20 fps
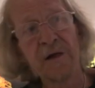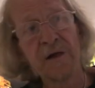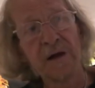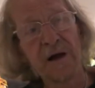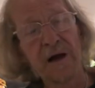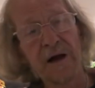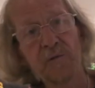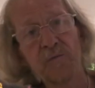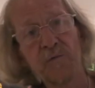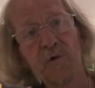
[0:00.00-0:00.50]

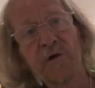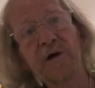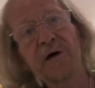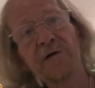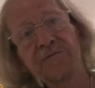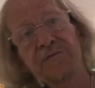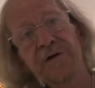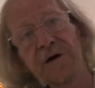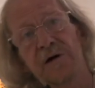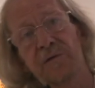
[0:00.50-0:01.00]
and what
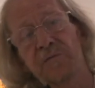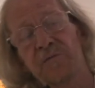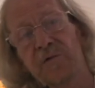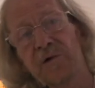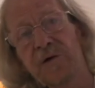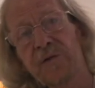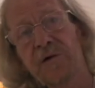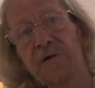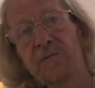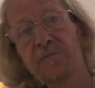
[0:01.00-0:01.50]
I've done
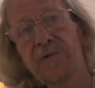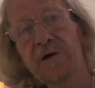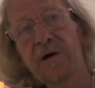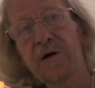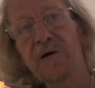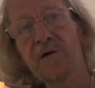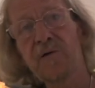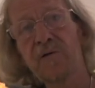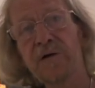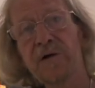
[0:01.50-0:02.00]
with them
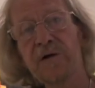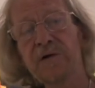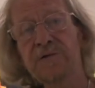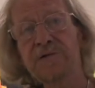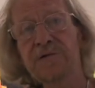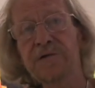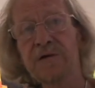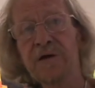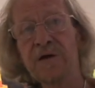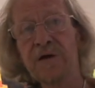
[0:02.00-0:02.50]
now
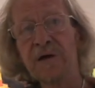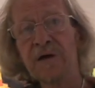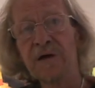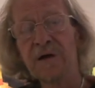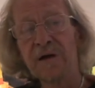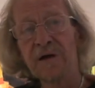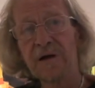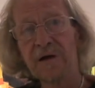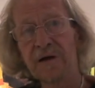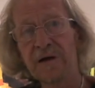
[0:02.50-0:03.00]
is,
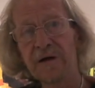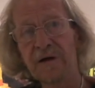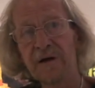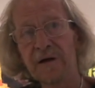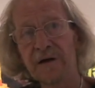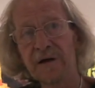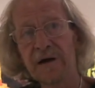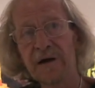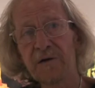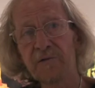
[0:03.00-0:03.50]

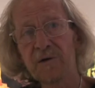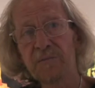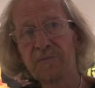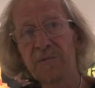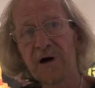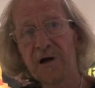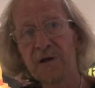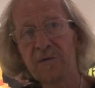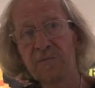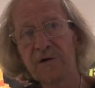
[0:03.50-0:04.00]
here in
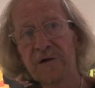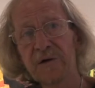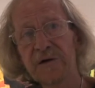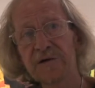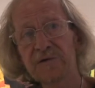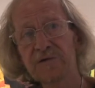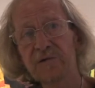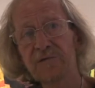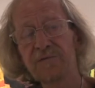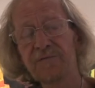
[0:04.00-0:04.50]
Malmö
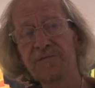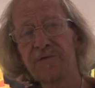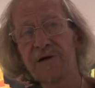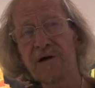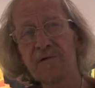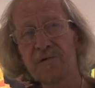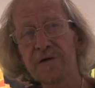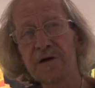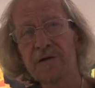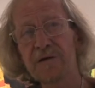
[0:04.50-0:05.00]
is a
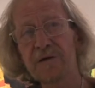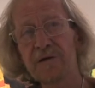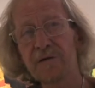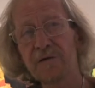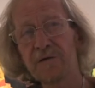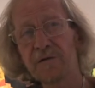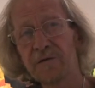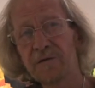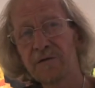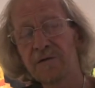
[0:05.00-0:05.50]
very
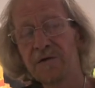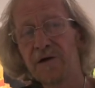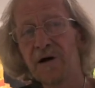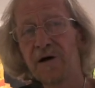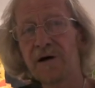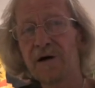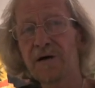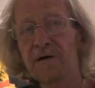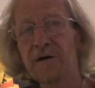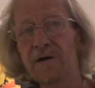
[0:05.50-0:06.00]

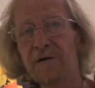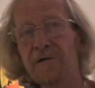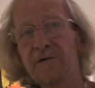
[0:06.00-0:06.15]
young,